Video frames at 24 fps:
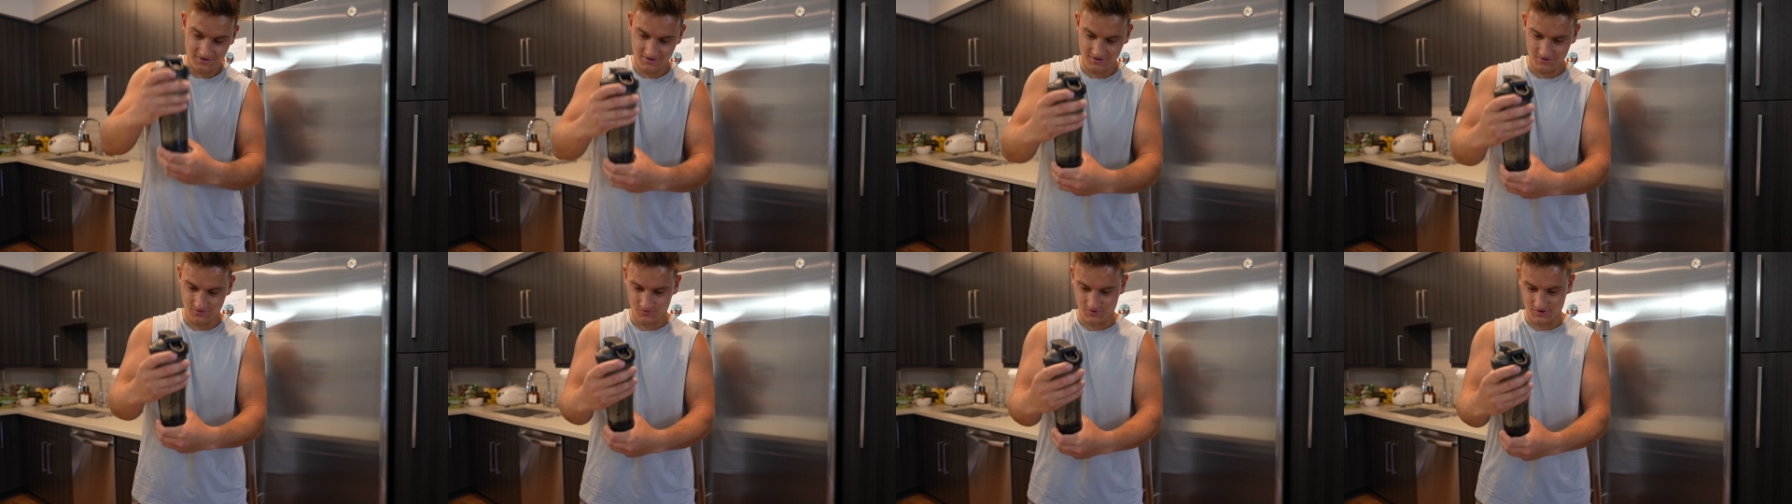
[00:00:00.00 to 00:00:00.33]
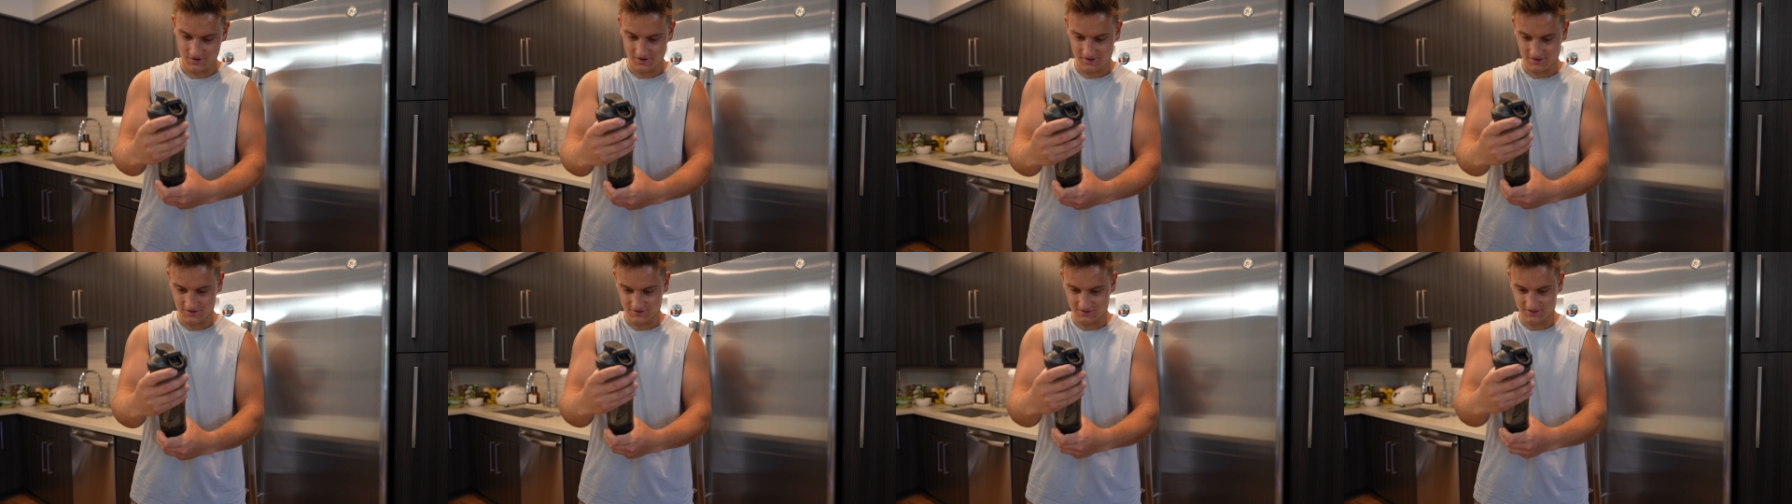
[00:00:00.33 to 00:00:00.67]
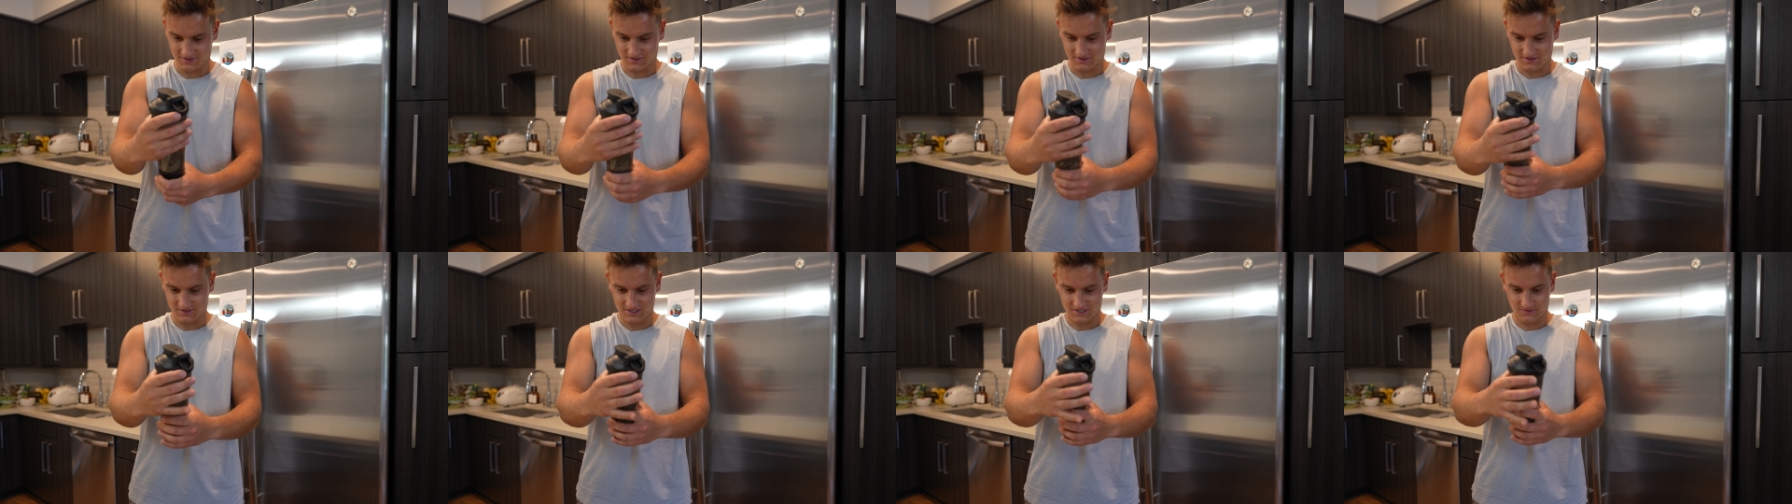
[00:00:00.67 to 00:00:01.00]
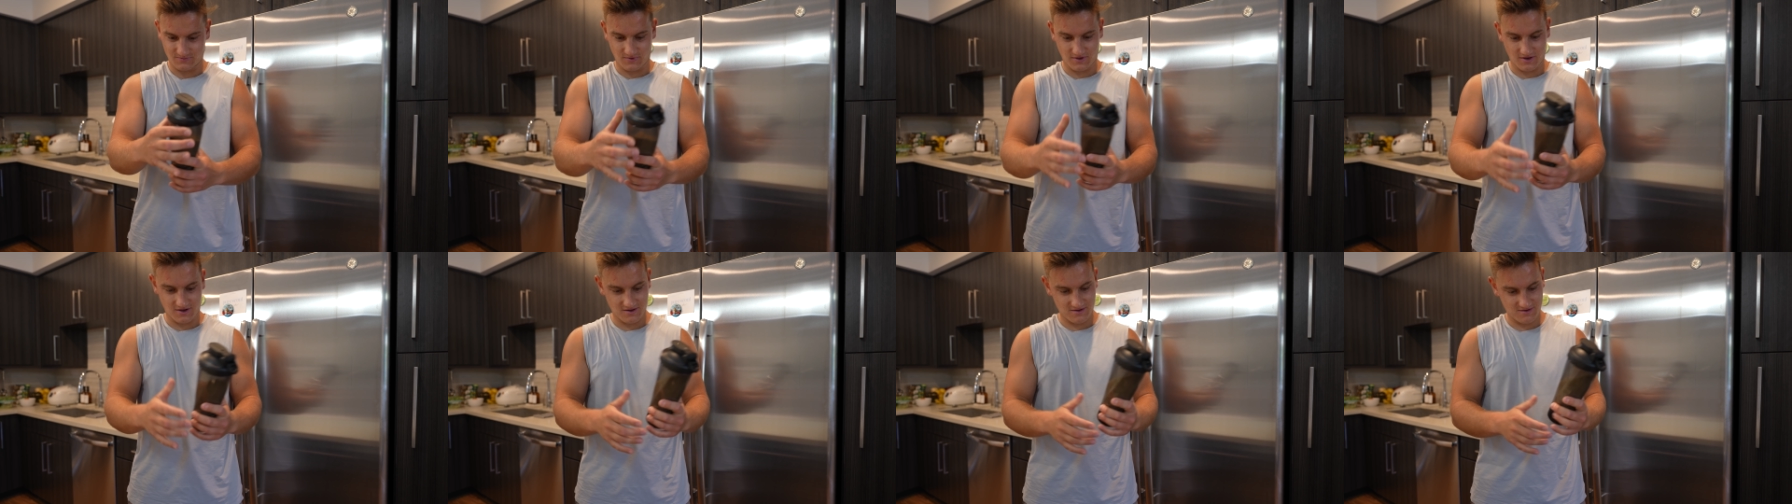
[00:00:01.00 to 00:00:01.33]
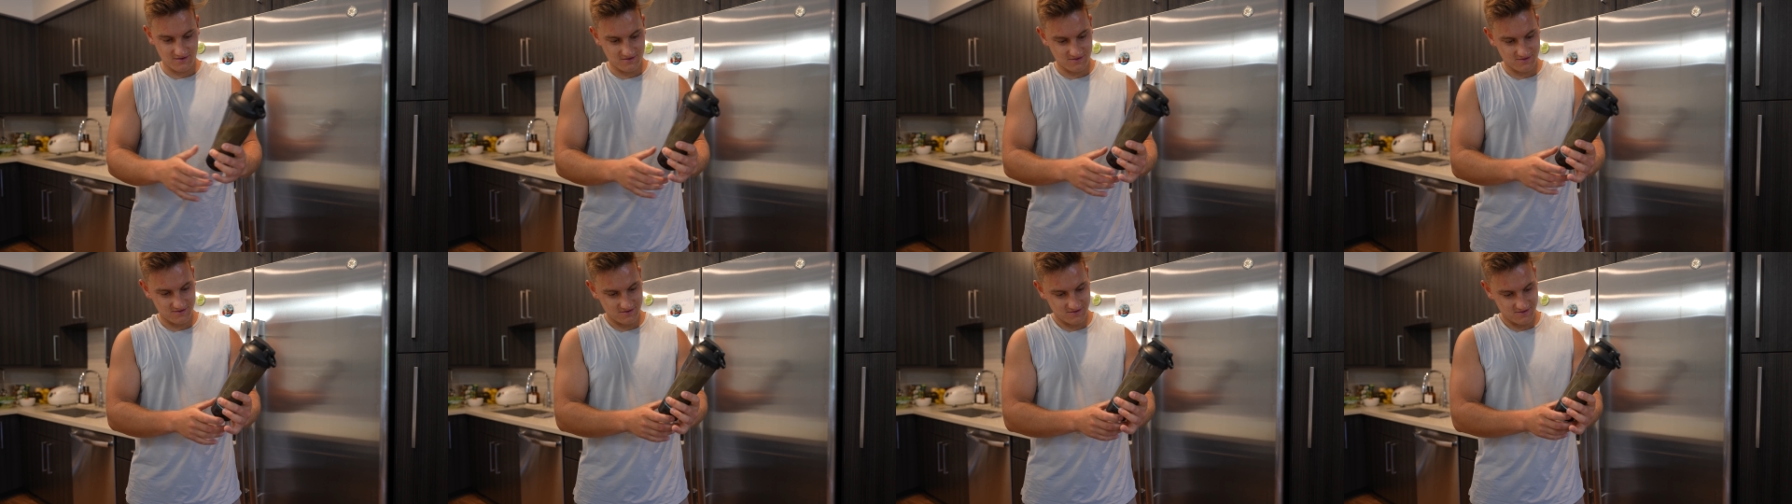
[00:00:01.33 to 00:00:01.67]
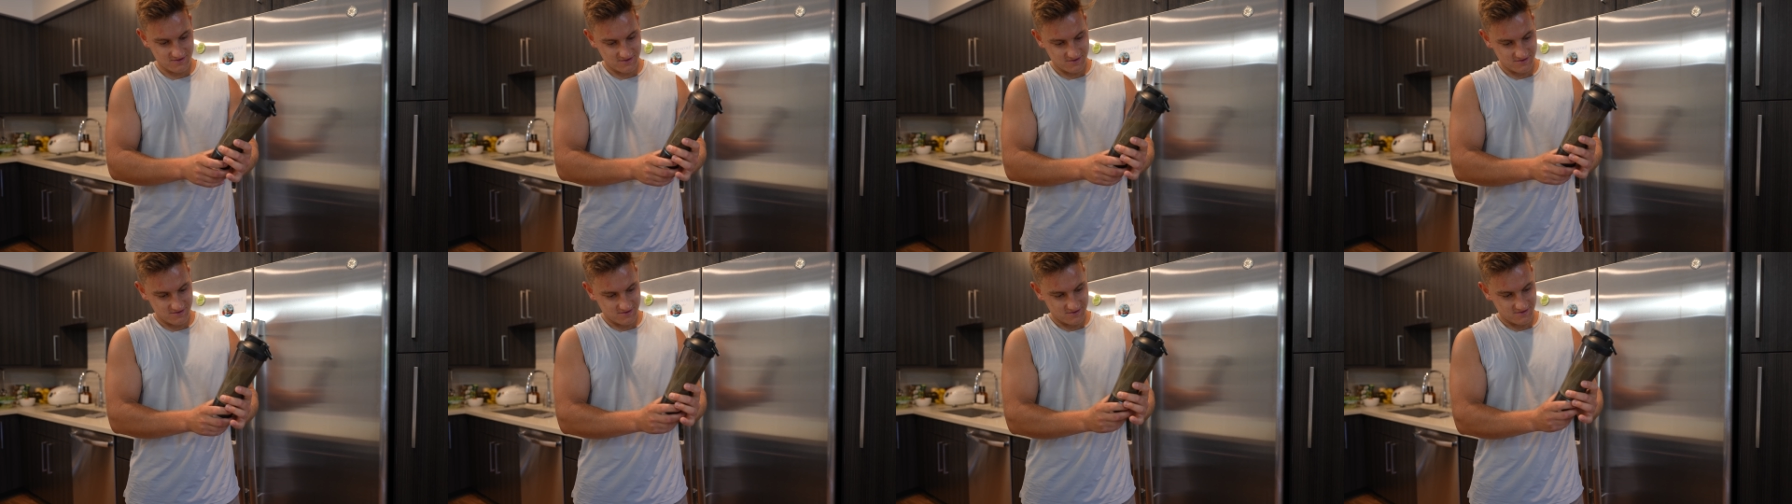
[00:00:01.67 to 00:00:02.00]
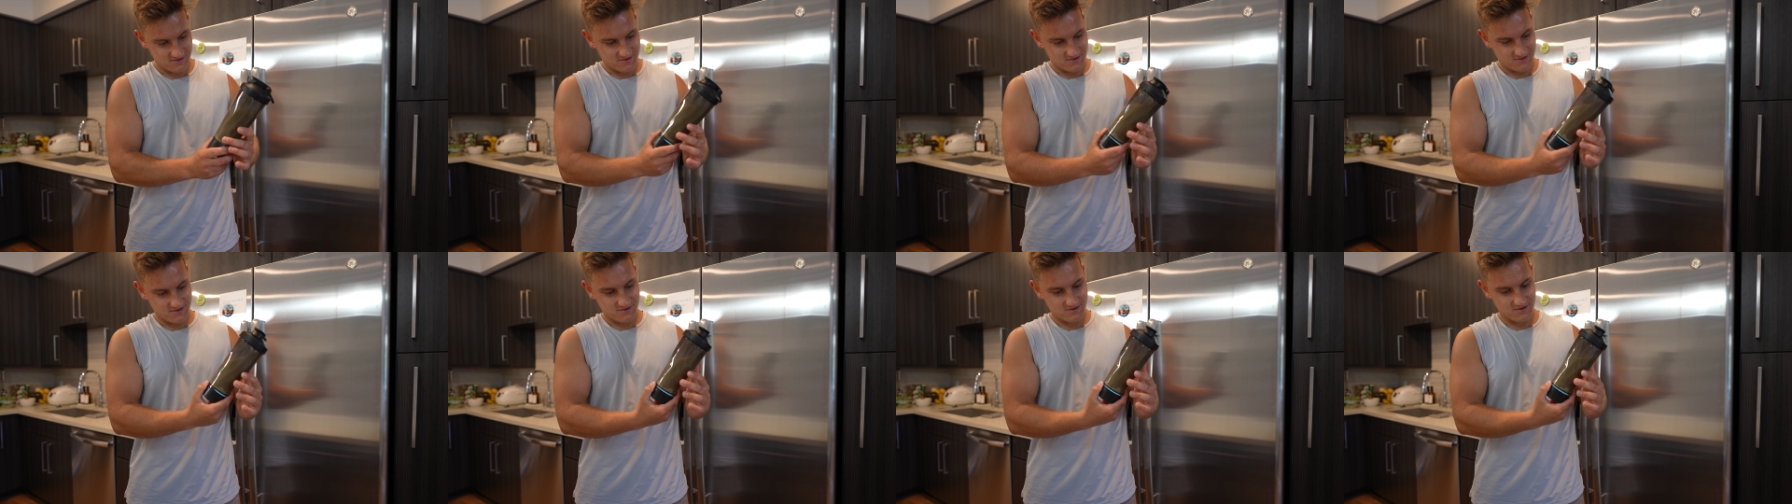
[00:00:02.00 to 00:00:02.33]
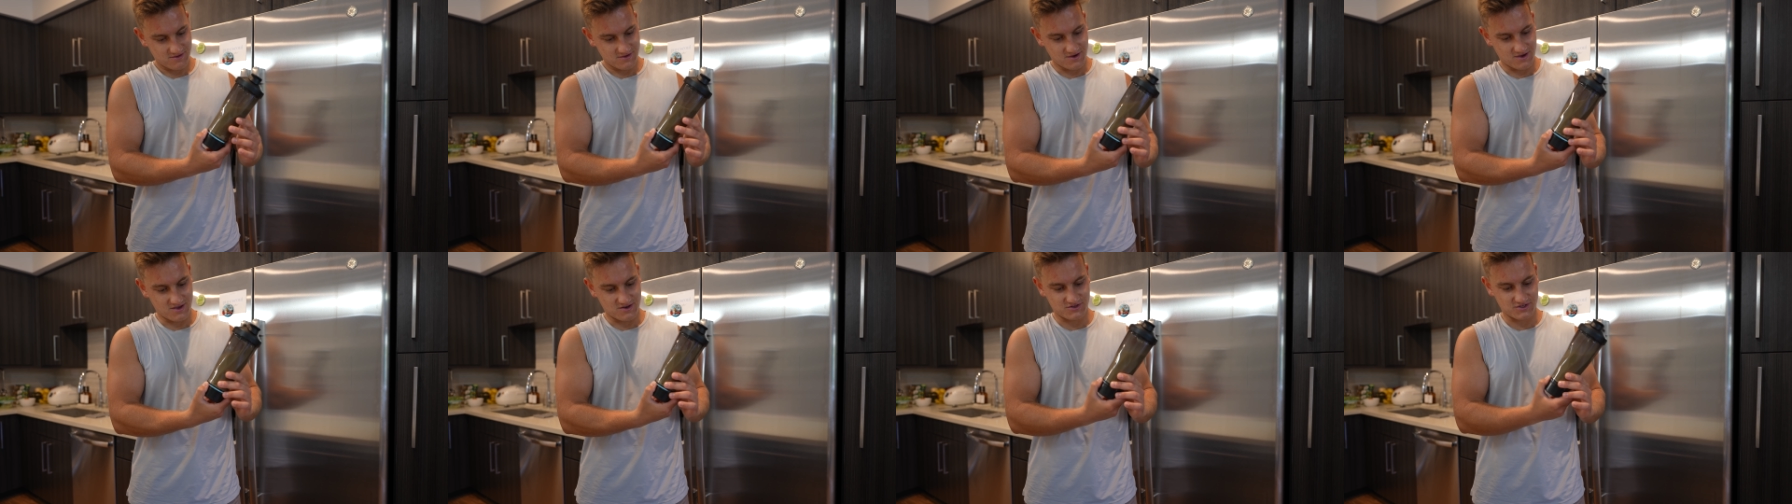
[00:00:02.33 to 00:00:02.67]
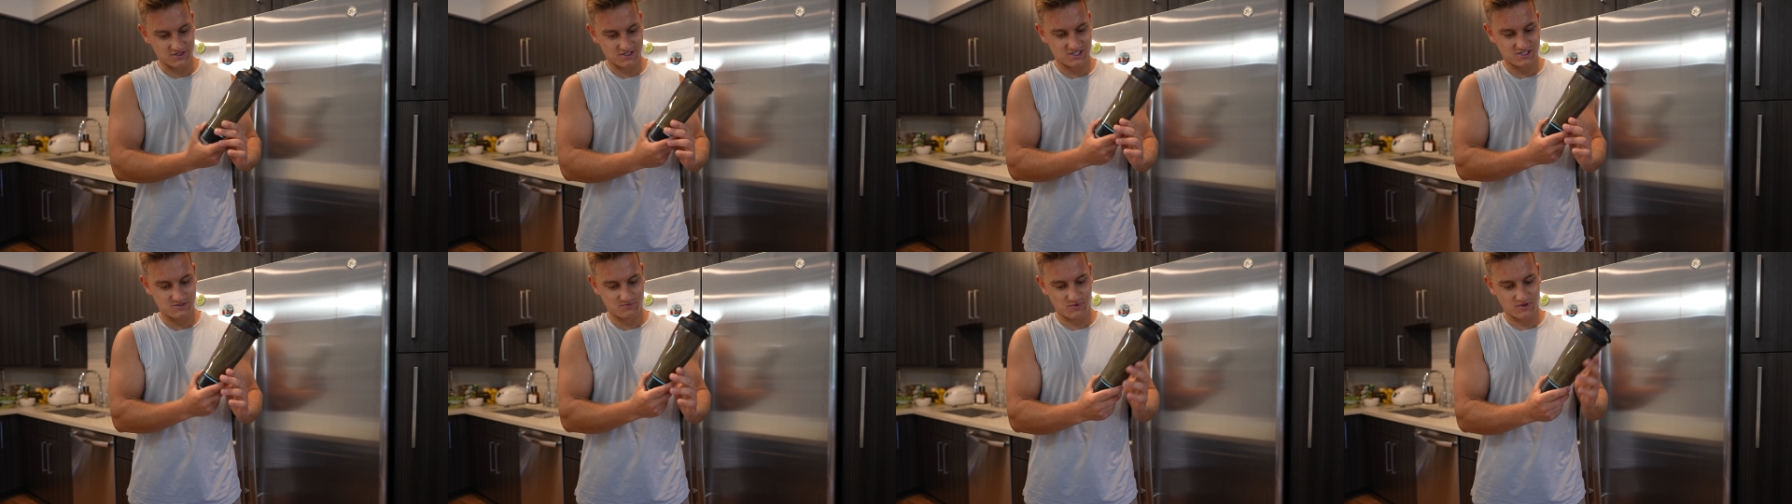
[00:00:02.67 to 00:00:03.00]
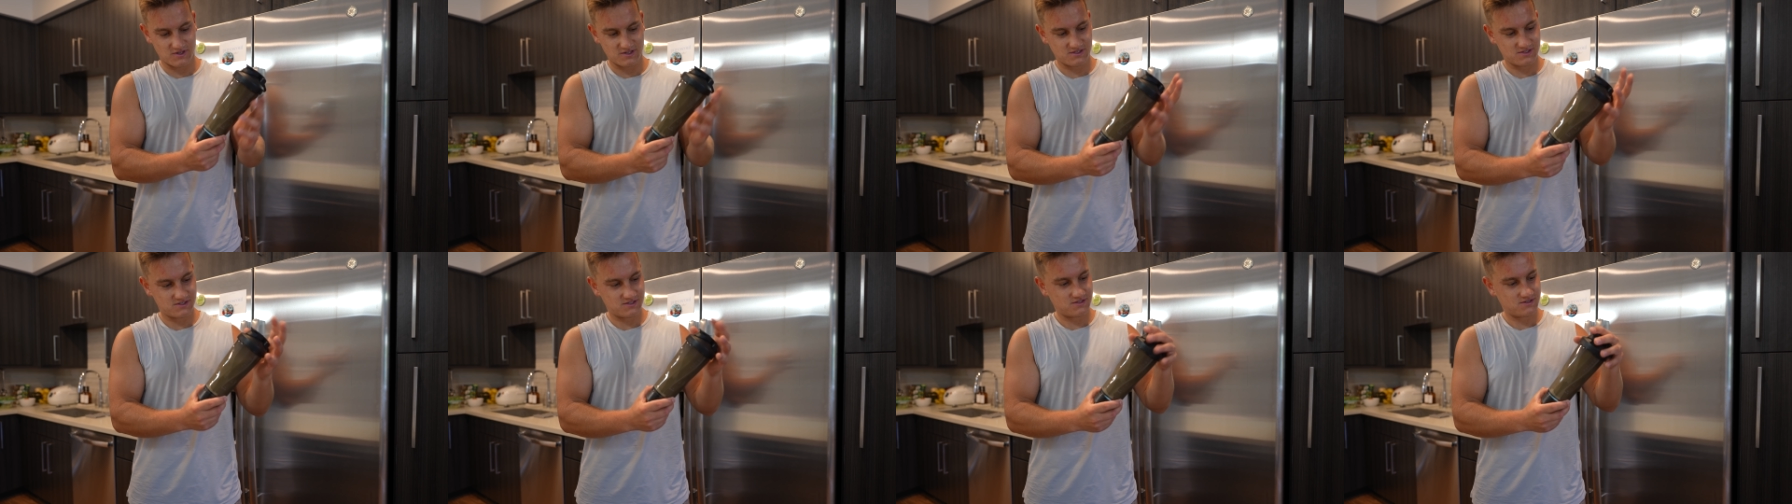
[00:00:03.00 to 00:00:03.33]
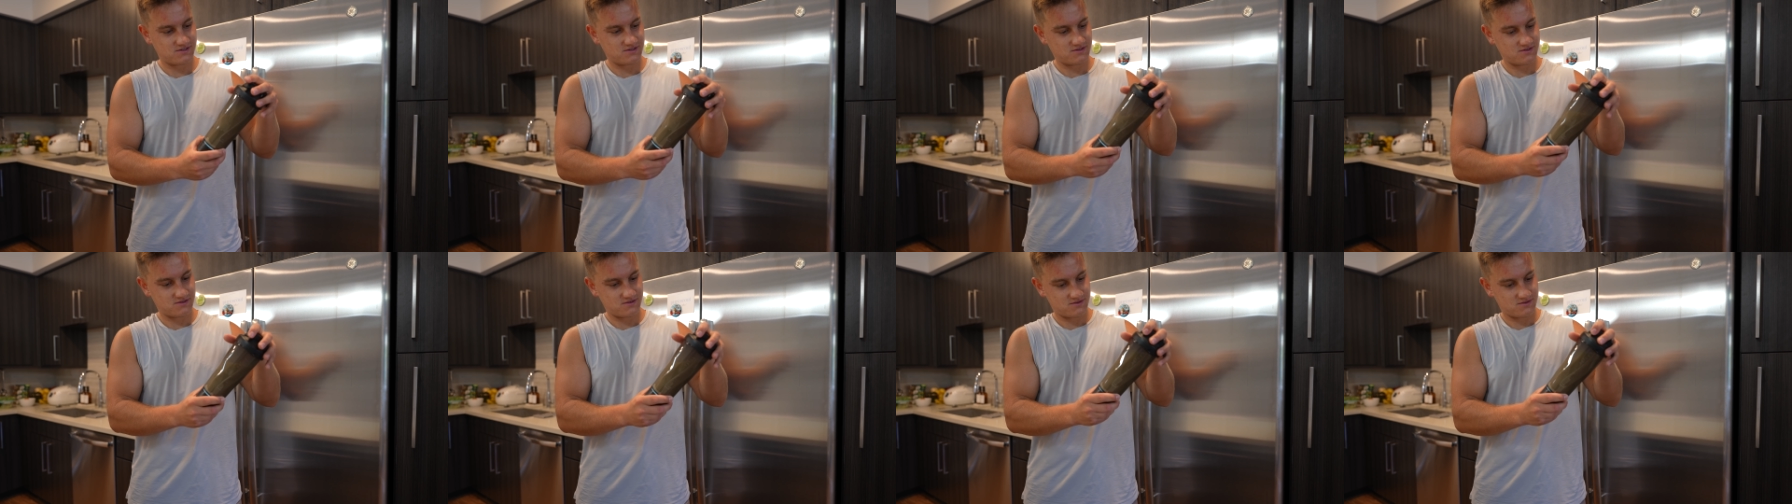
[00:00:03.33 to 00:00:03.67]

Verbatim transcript: where you can just spin it and just spins.